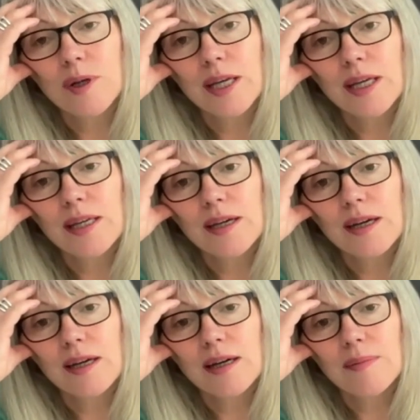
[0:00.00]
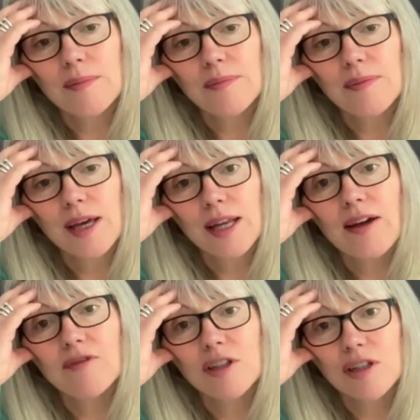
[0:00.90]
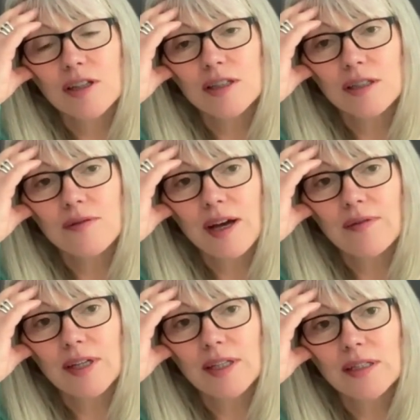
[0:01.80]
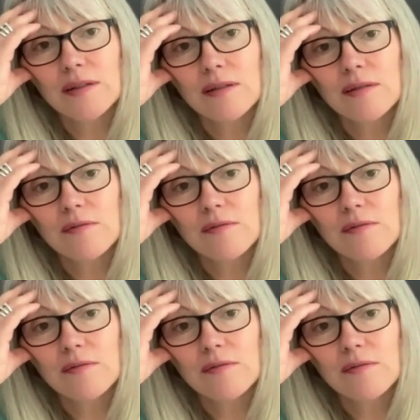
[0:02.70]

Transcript: be an advocate of having